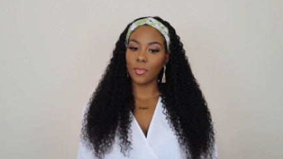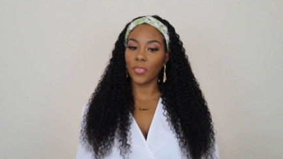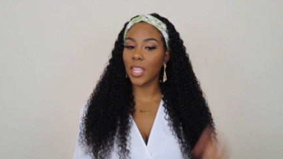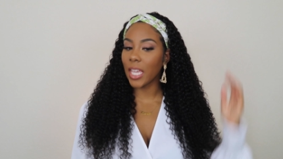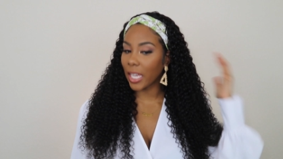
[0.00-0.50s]

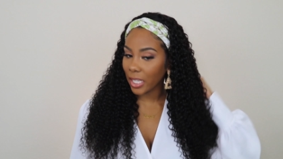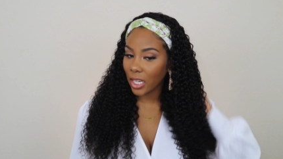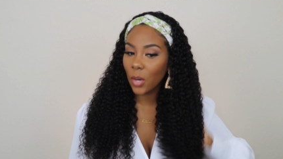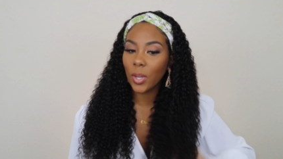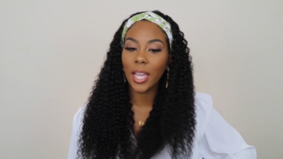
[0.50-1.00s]
Thick,
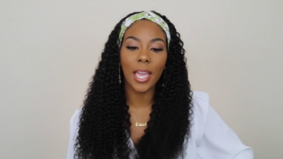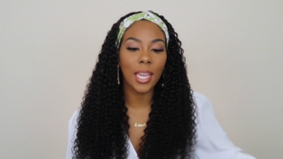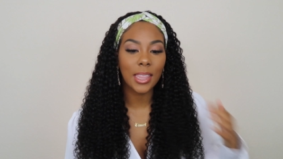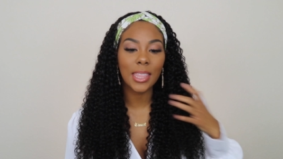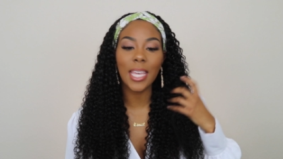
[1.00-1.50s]
okay?
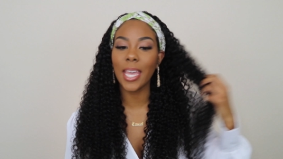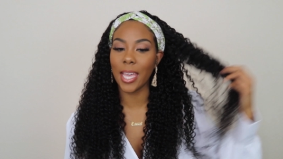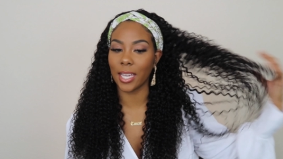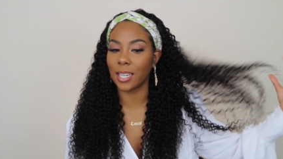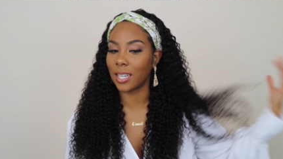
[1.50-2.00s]

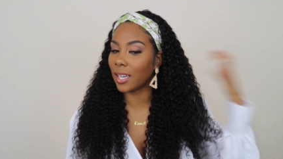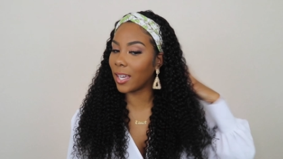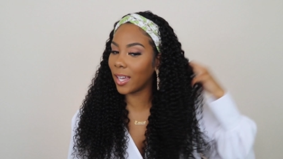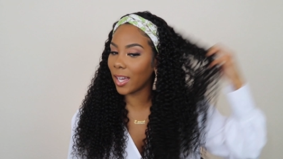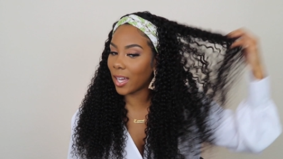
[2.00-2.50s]
Thick!
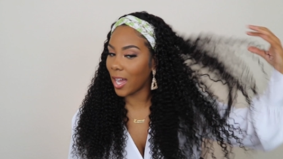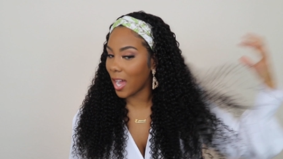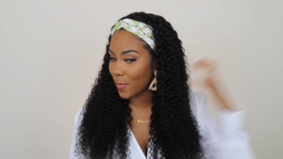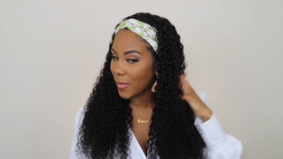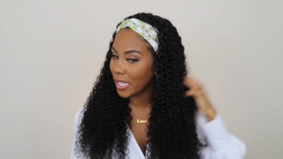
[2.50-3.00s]

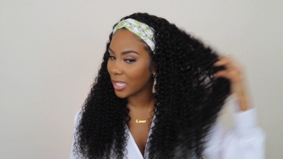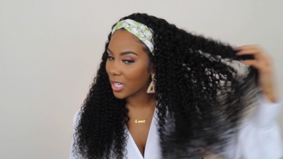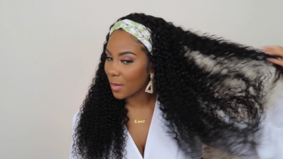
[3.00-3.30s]
I mean, come